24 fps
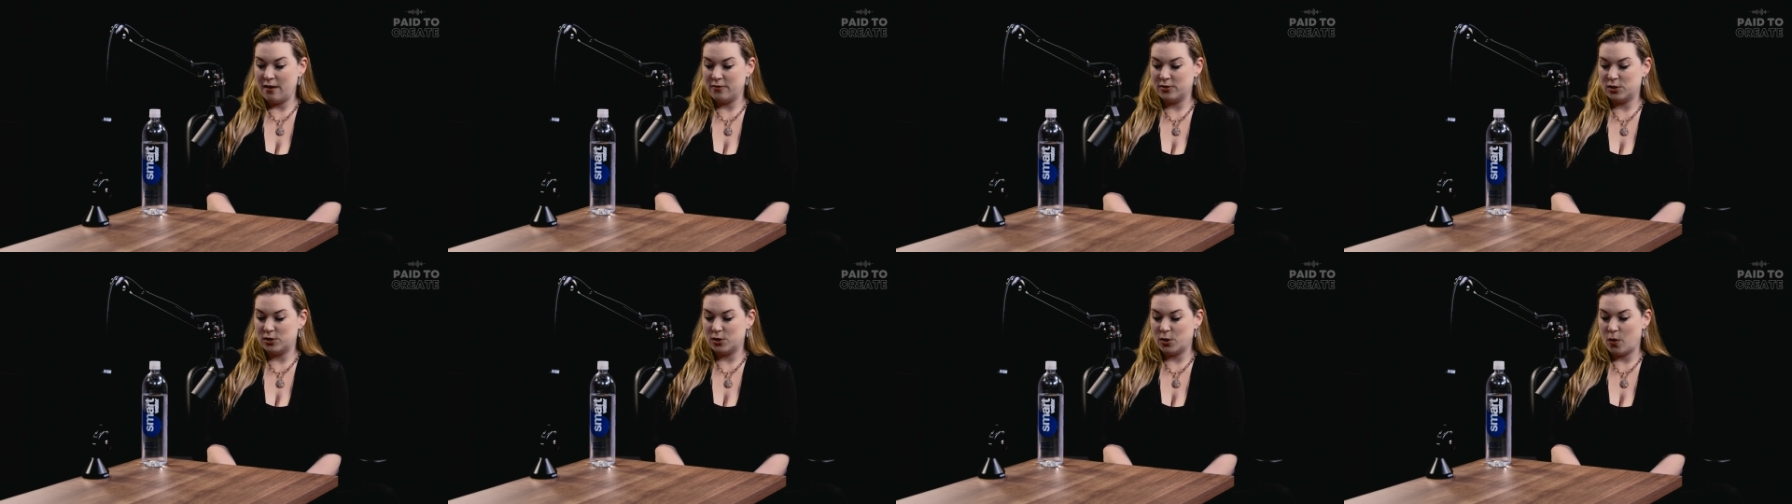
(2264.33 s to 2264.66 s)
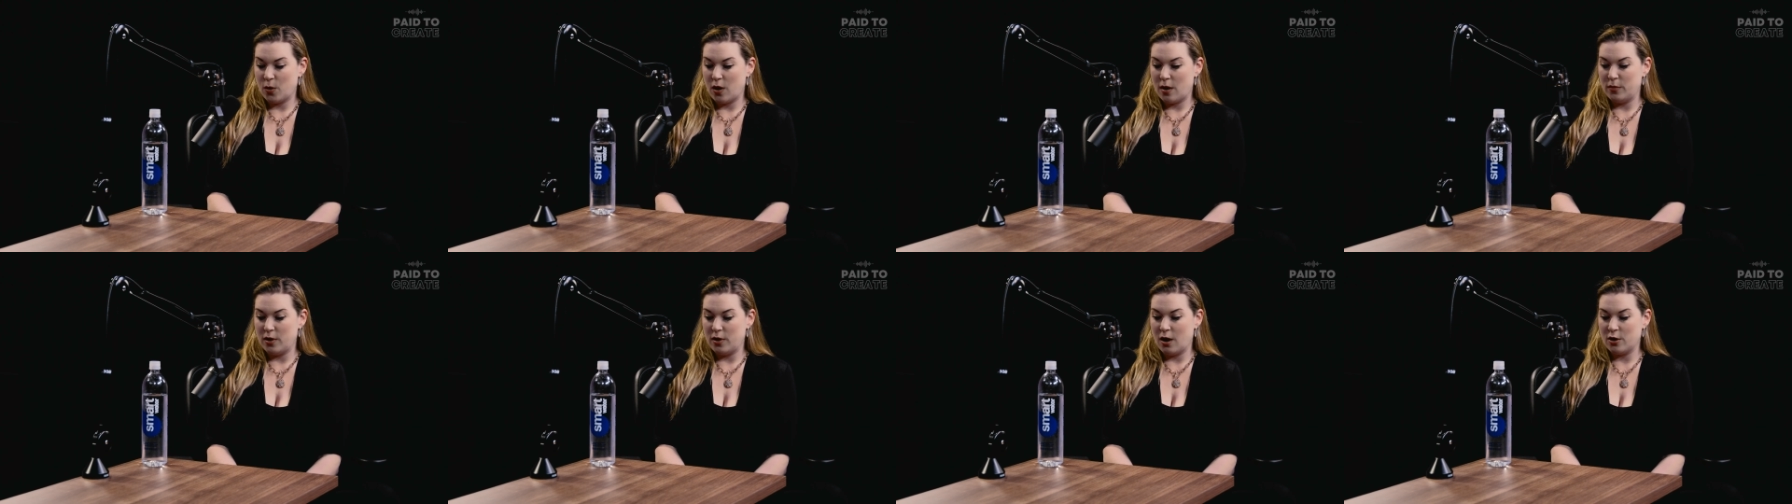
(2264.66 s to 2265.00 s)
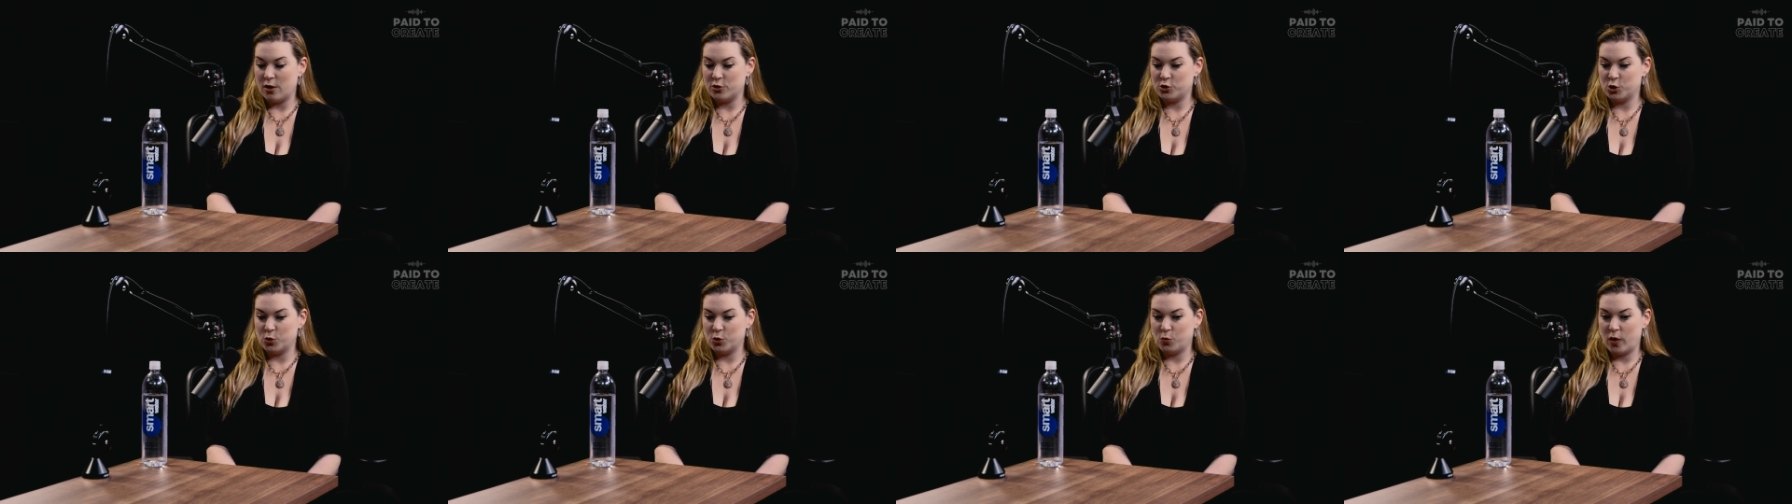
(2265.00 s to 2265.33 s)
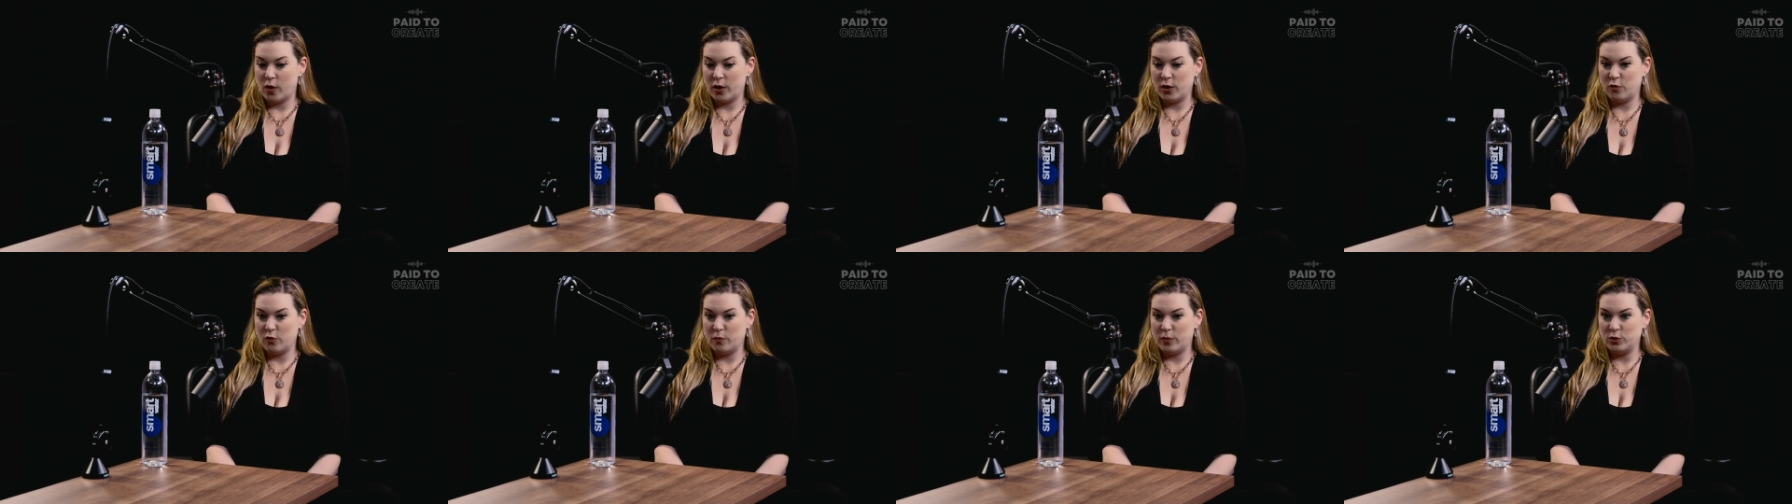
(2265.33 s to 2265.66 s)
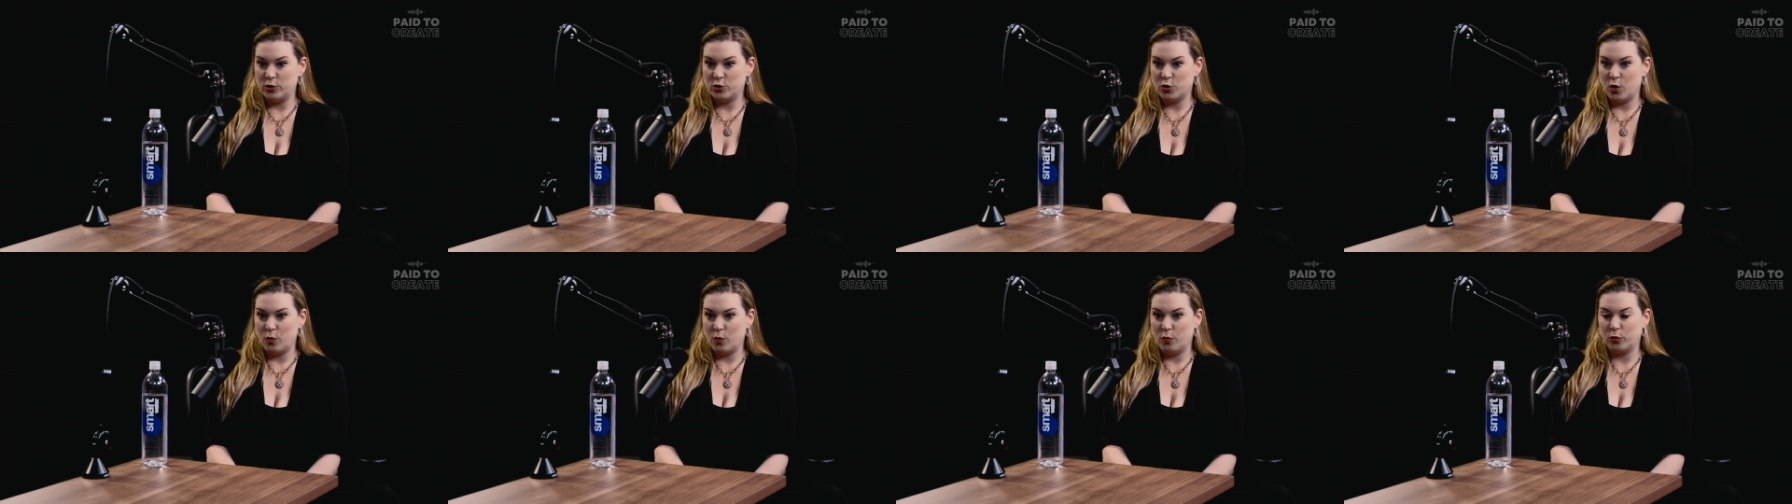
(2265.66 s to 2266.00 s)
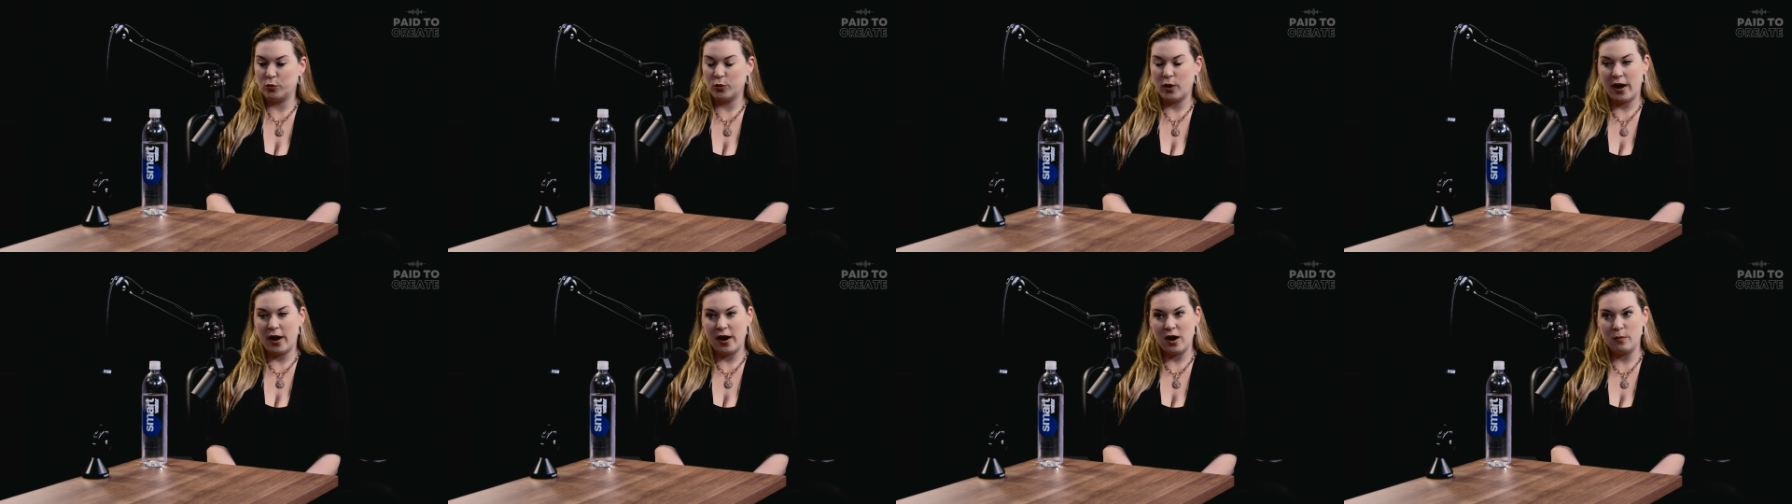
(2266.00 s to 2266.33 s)
So I'm not sure what you've been told
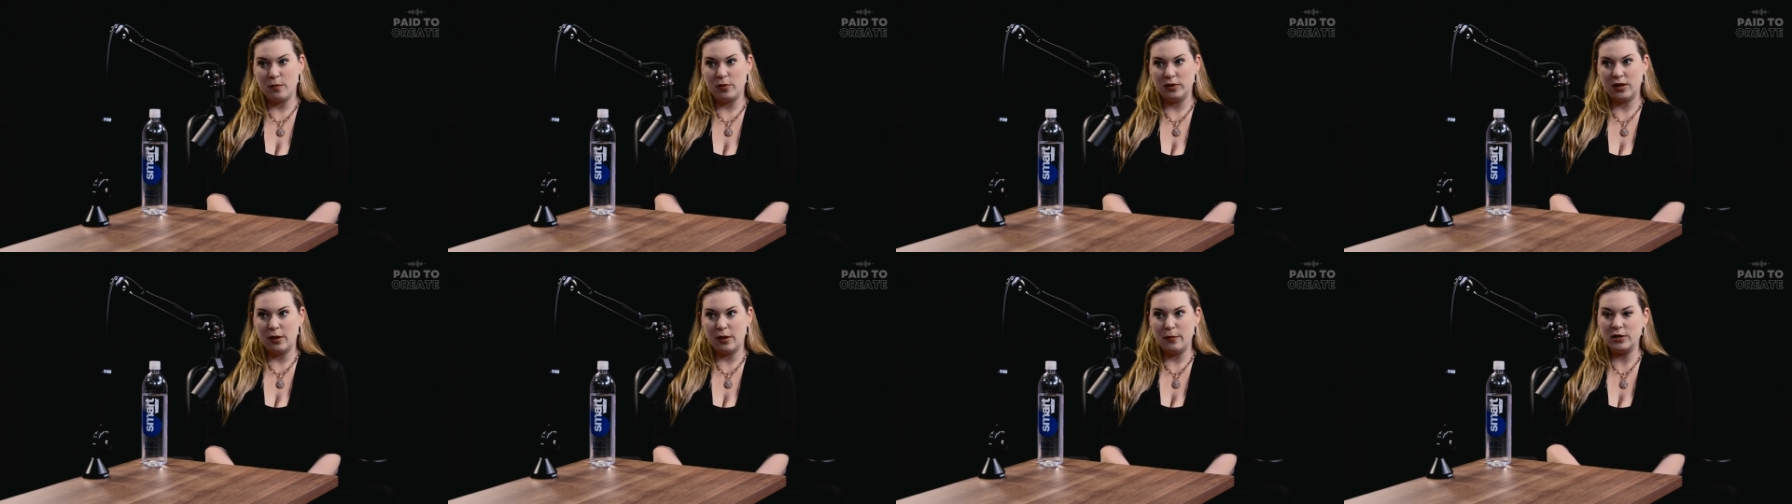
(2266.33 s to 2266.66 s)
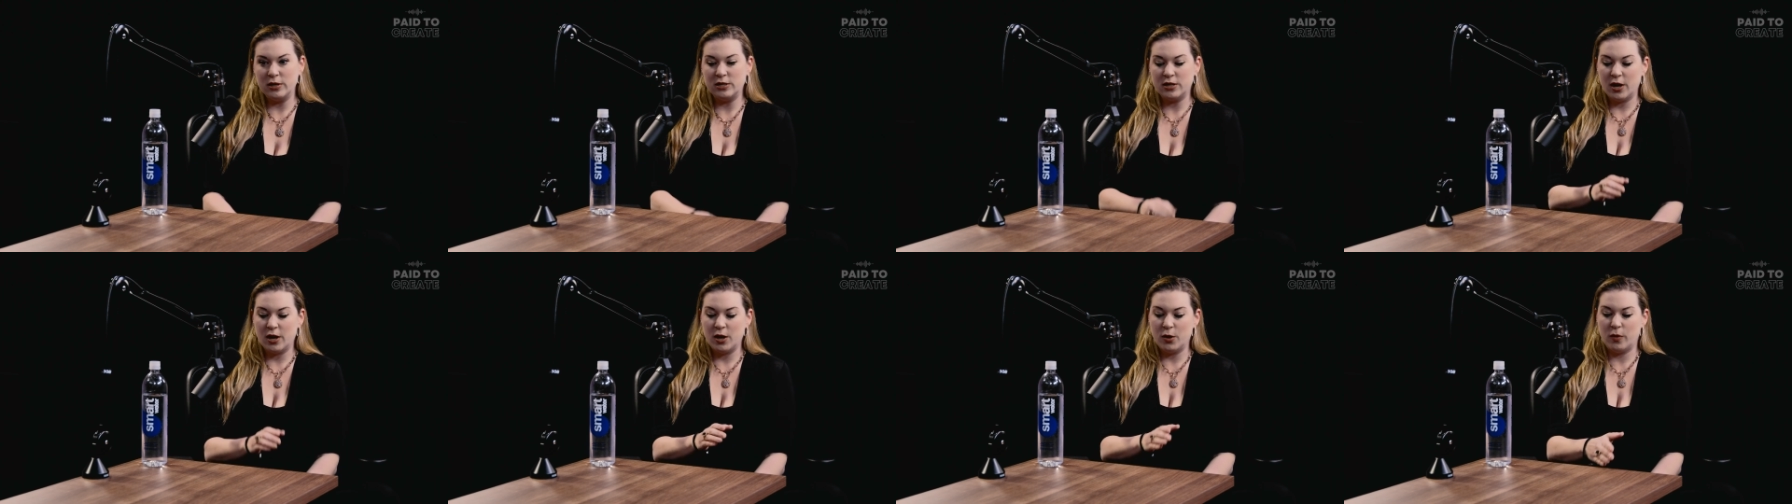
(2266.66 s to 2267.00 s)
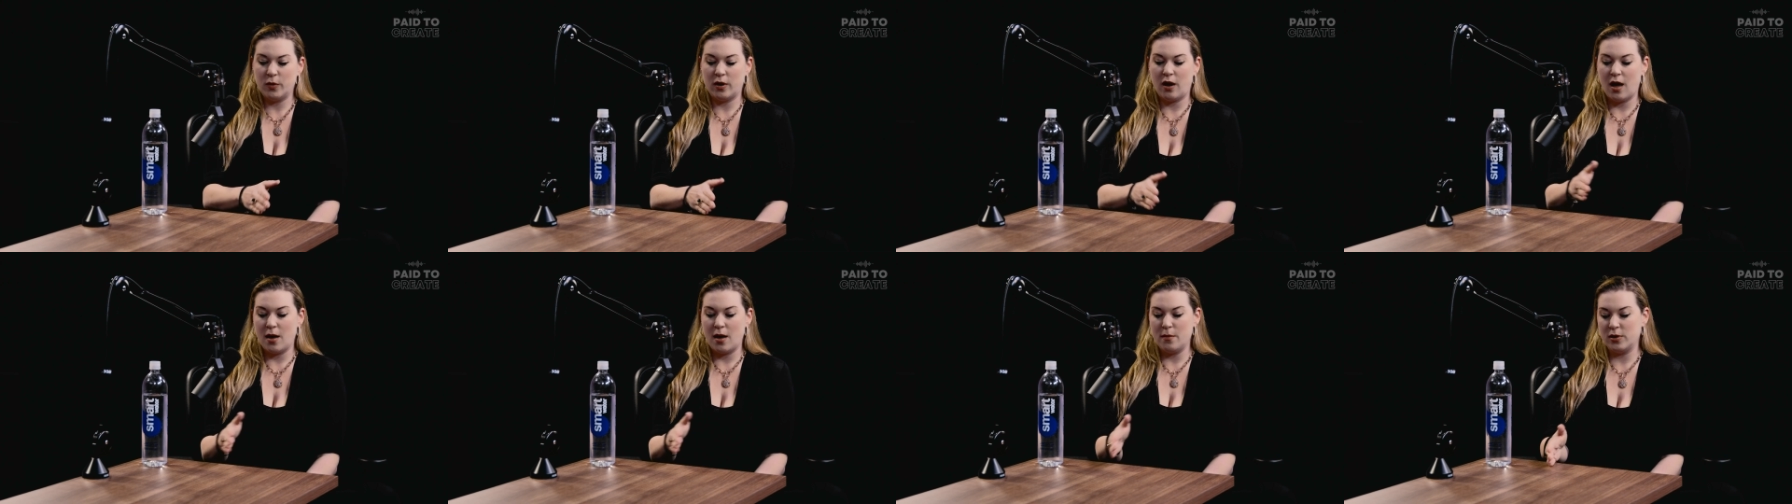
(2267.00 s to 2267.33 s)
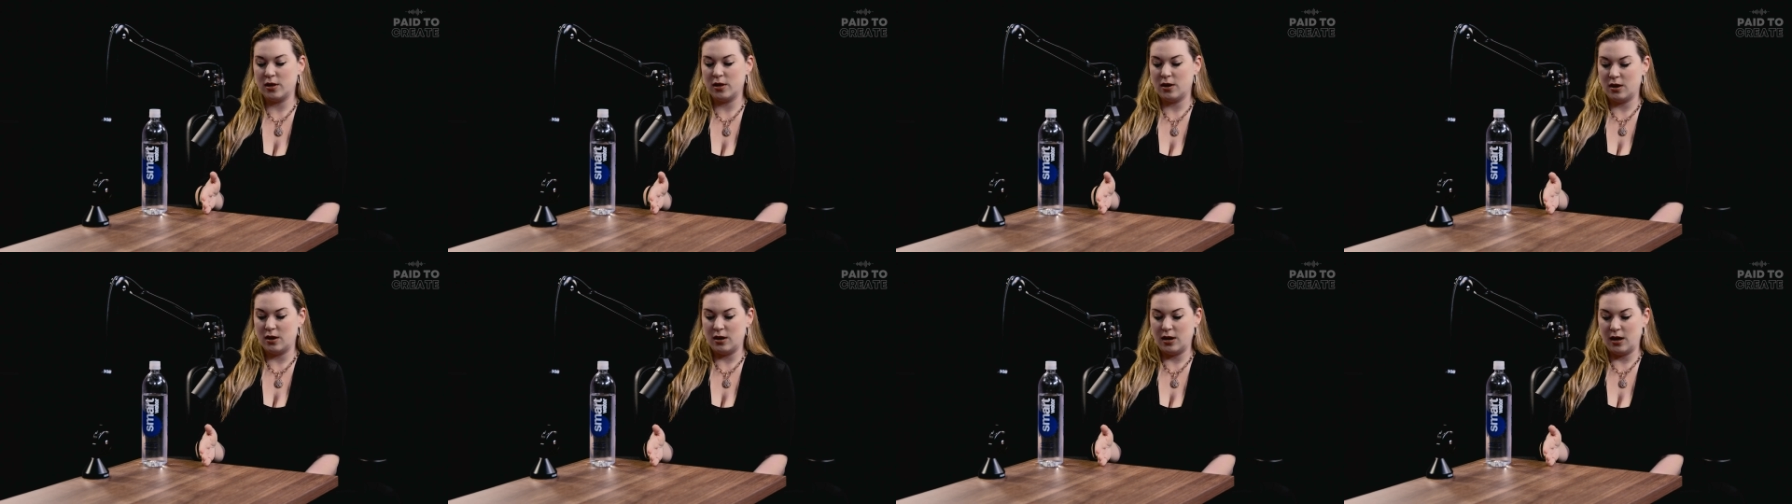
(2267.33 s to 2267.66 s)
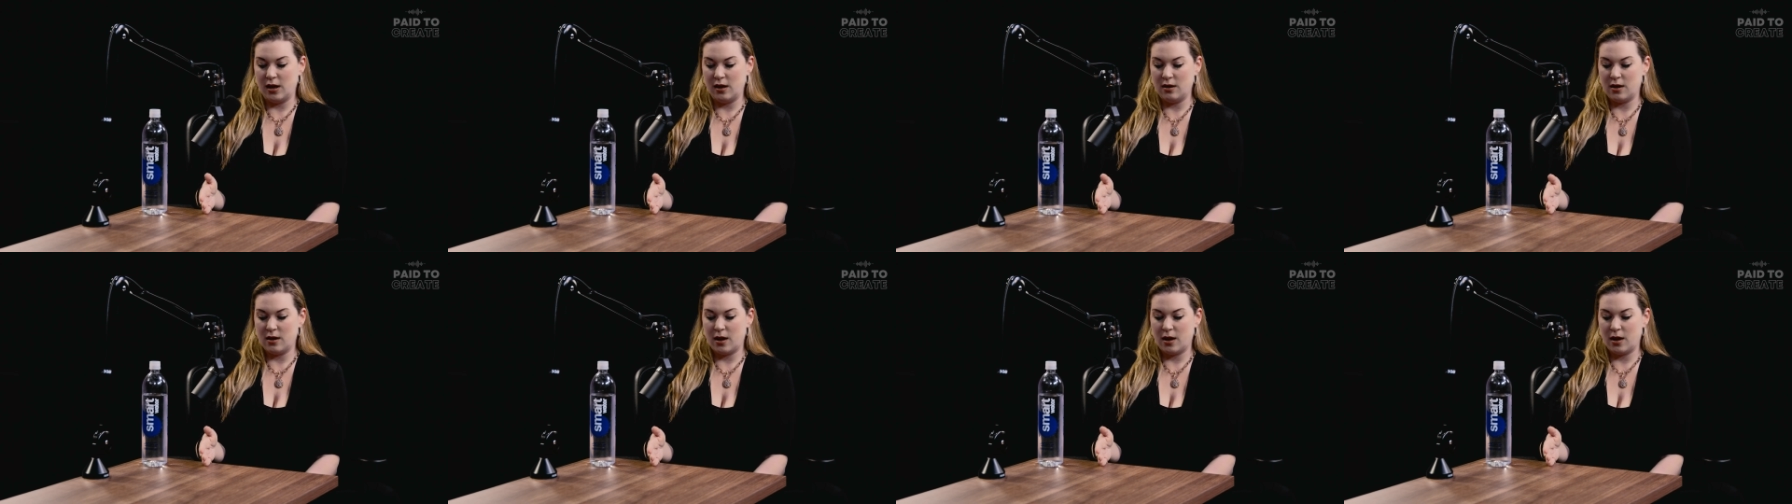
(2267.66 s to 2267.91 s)
prior, but let me tell you what I'm going to need,